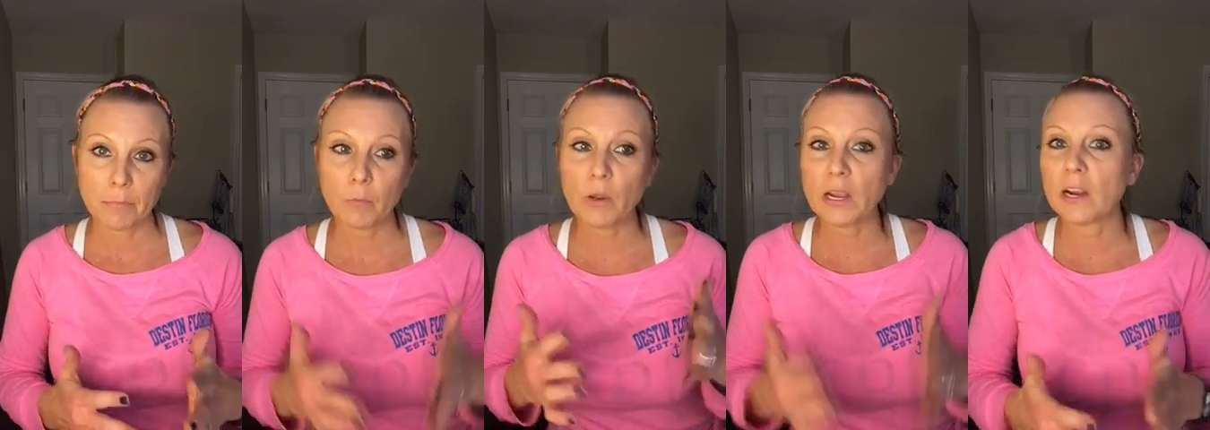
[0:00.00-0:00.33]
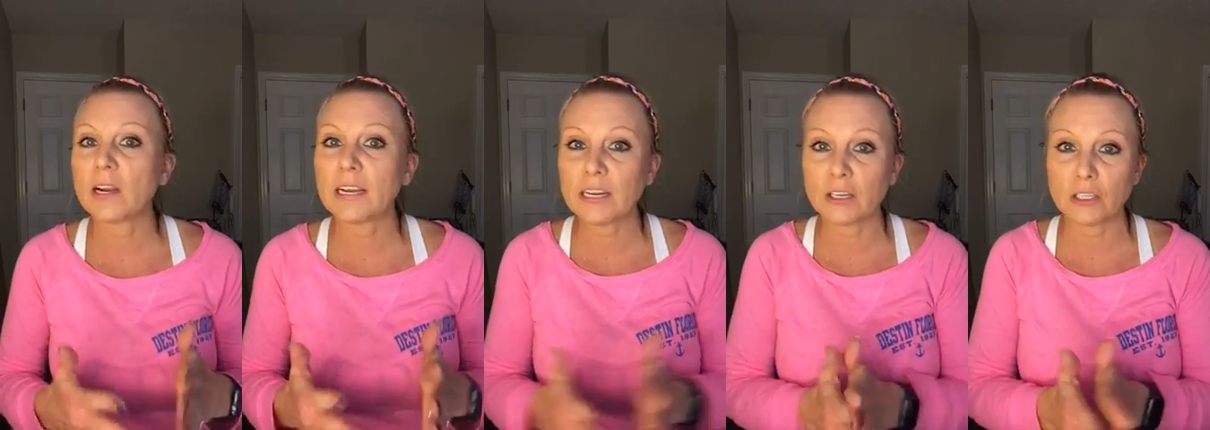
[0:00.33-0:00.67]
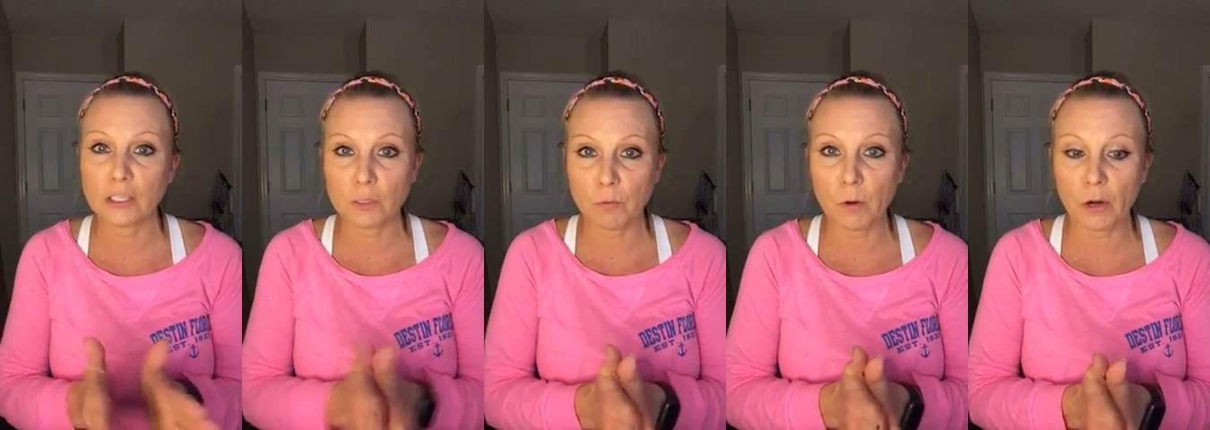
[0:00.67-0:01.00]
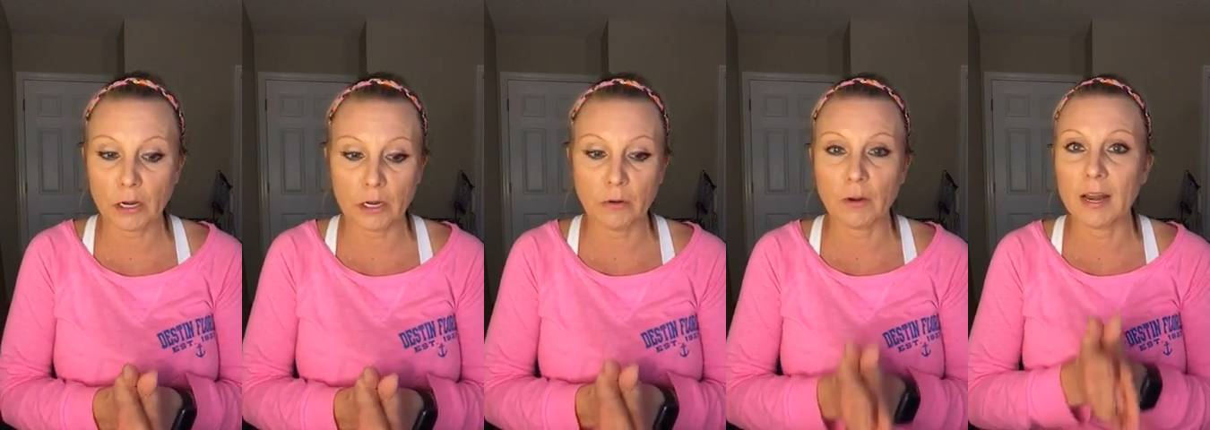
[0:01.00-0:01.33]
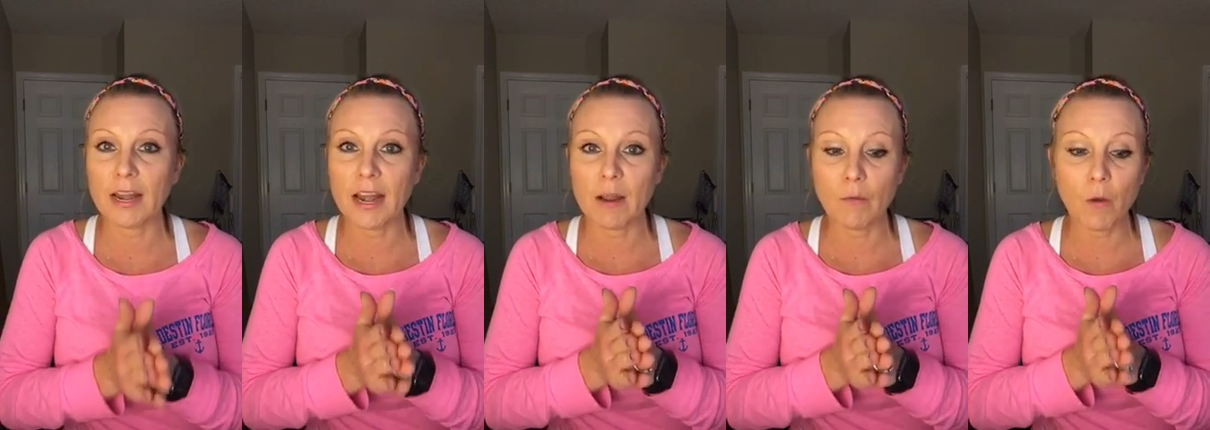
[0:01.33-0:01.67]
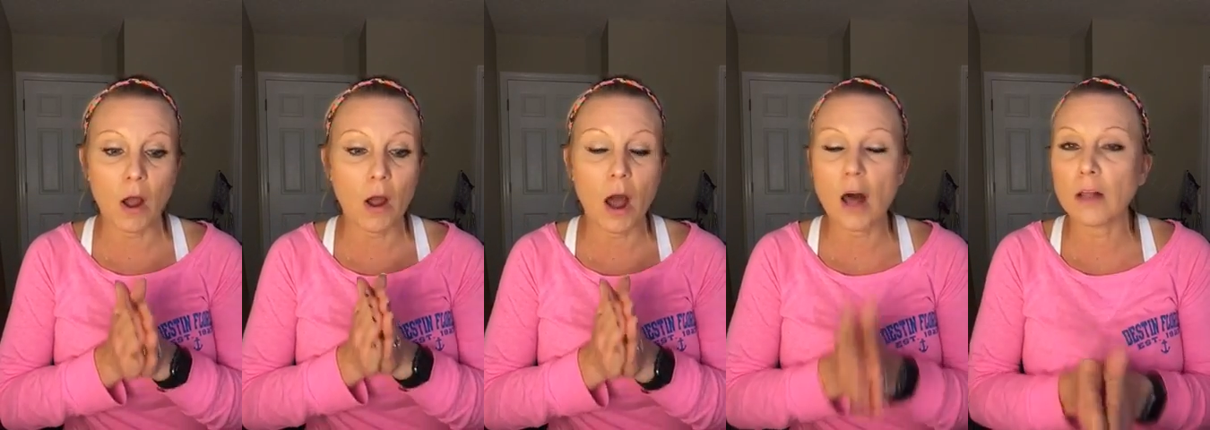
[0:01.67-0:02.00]
We are here to support you. And
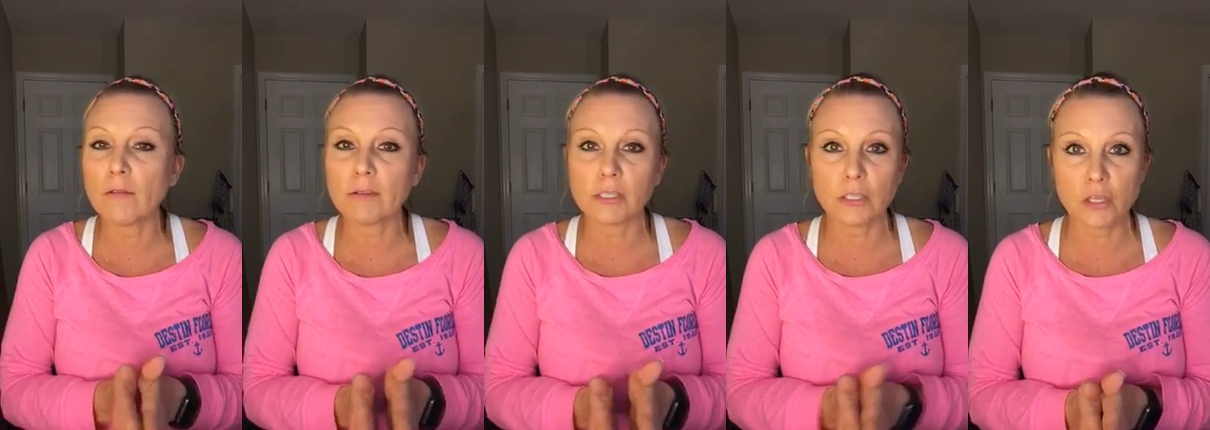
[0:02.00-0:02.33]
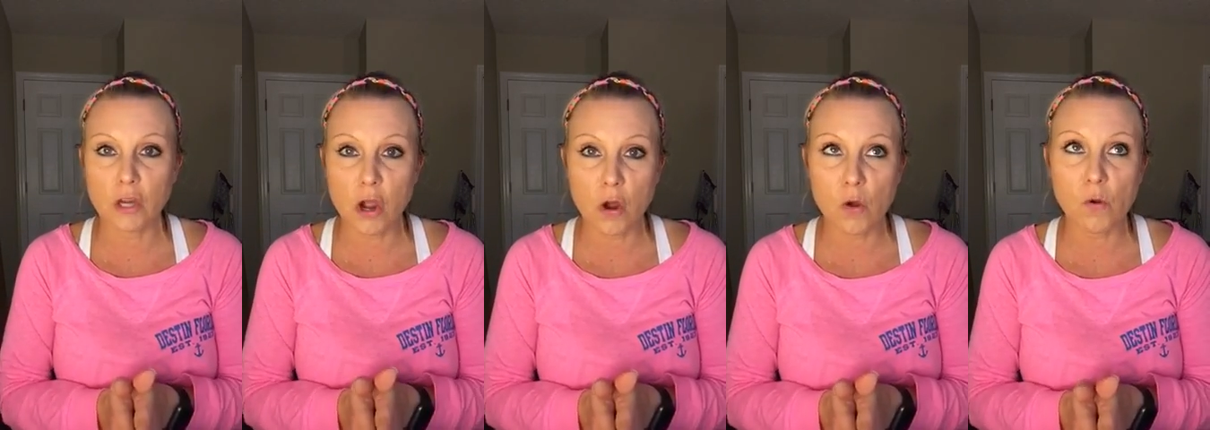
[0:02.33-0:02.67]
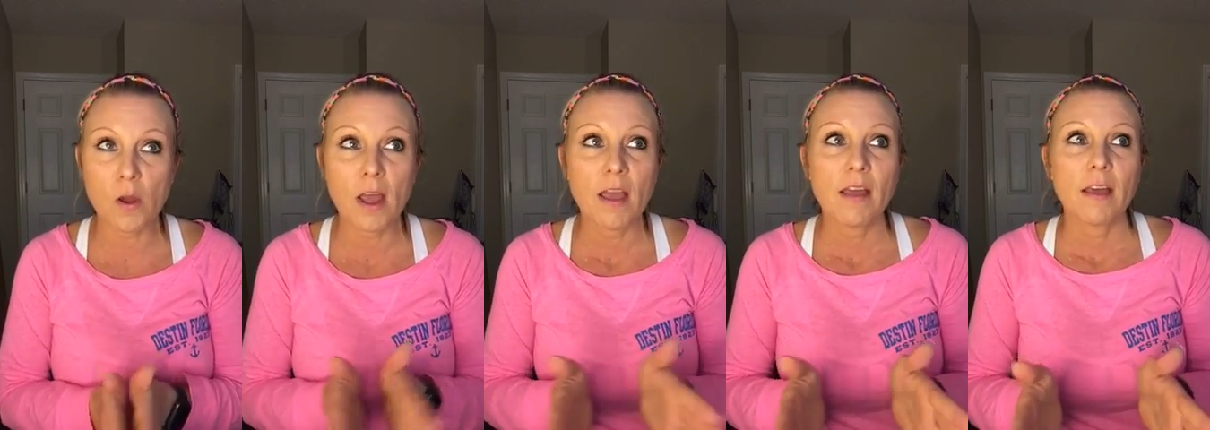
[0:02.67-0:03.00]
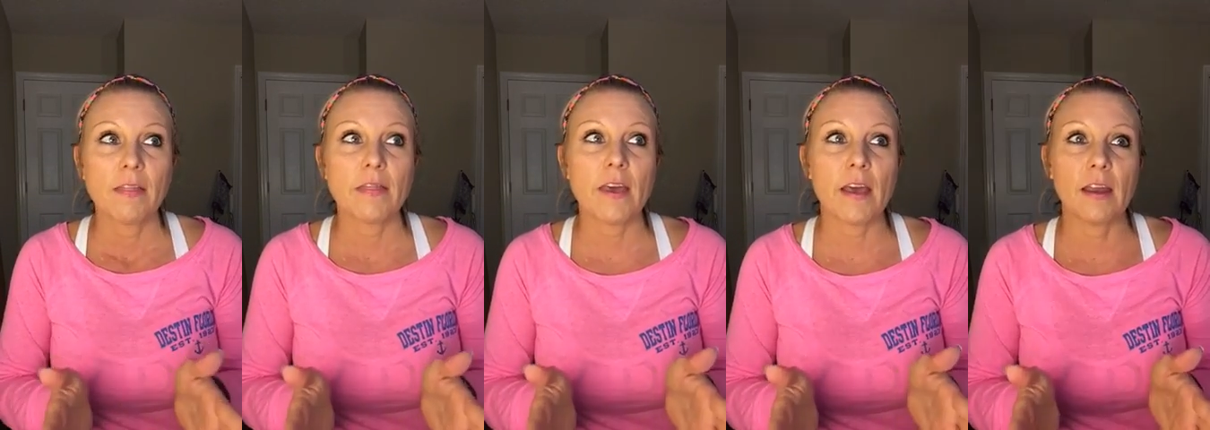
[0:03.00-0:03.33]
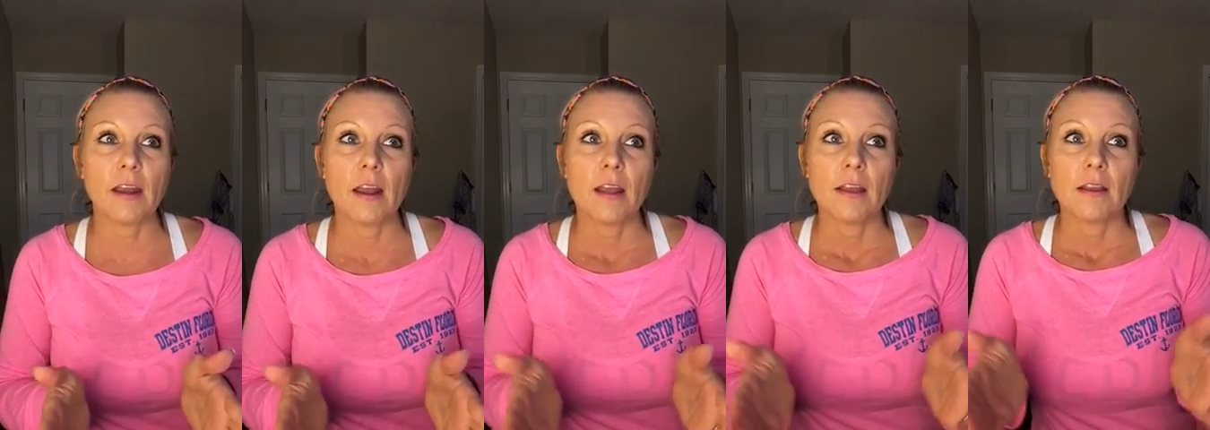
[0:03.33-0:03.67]
all of us know that